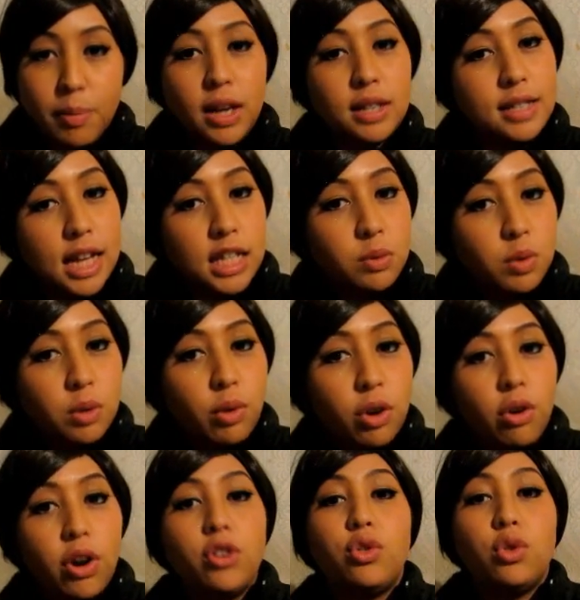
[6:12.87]
because that's when we're
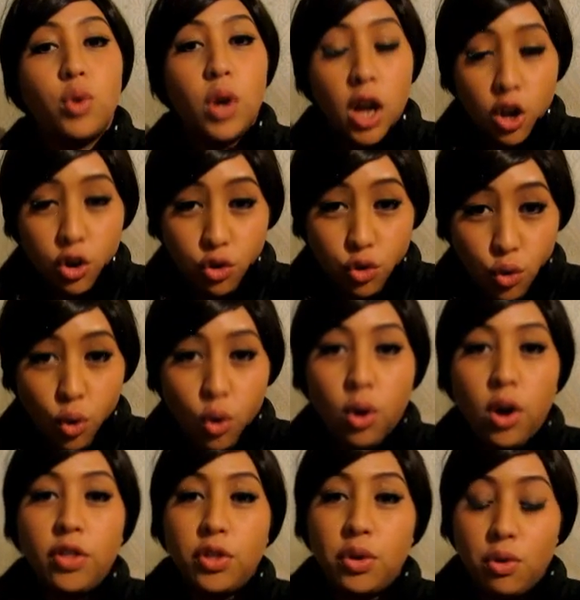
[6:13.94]
going to
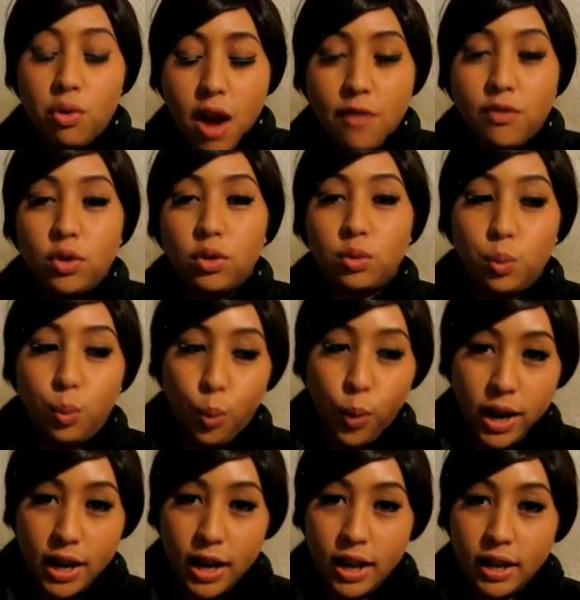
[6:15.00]
draw the raffle
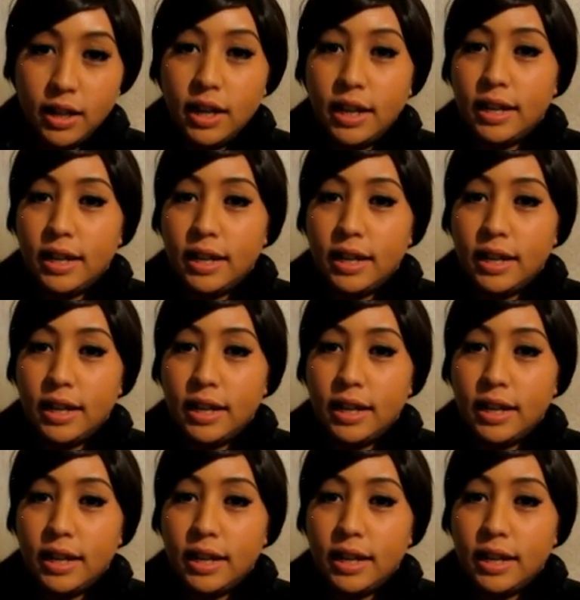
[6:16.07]
winner.